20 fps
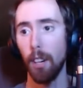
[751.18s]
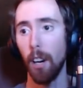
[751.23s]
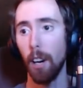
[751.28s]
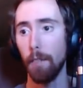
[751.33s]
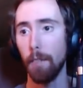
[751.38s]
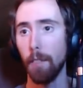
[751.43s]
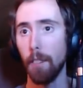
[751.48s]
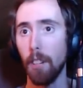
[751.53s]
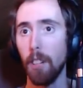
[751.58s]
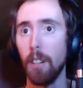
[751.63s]
I
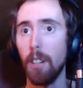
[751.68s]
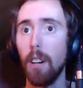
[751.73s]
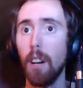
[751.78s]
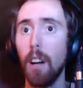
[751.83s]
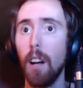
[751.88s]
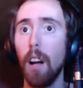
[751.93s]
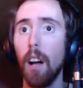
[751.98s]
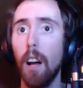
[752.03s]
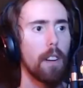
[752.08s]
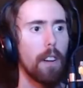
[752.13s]
feel.
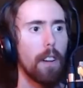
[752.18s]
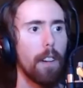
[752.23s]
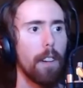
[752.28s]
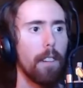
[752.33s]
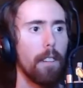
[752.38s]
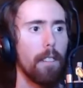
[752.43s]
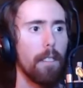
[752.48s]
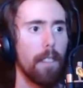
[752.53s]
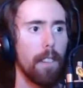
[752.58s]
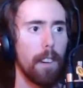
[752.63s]

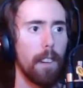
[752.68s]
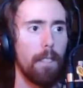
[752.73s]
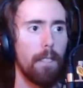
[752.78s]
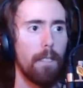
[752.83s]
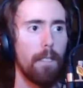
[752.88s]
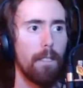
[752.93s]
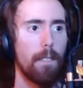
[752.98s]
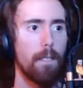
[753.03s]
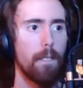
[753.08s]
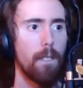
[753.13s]
But
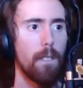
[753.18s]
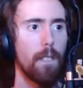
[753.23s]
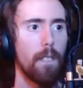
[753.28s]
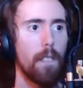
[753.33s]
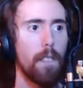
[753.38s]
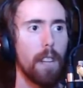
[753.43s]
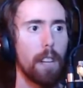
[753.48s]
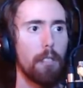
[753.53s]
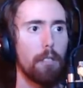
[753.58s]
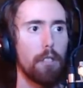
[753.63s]

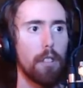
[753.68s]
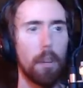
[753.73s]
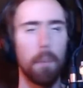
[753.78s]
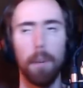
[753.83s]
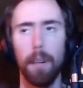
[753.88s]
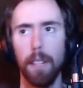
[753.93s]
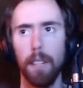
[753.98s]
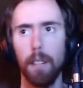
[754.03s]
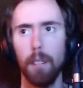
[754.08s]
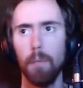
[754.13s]
that's your
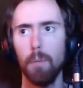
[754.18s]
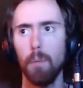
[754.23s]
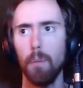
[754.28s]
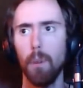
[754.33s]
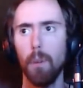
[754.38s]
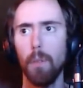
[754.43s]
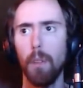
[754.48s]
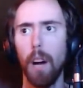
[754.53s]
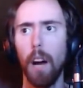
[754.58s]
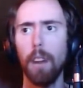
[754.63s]
opinion?
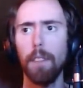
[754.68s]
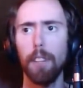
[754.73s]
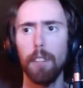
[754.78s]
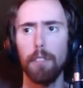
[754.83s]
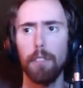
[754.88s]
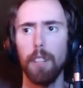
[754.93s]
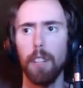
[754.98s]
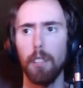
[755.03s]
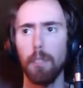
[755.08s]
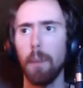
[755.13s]
Well,
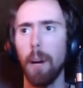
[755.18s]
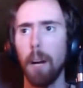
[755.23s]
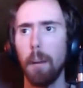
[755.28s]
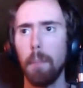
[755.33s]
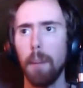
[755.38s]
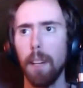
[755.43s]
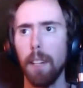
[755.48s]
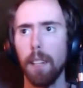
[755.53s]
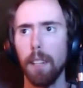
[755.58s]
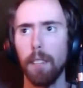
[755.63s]
obviously it's my
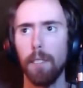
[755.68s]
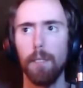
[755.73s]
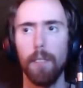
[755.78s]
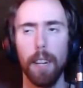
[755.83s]
opinion.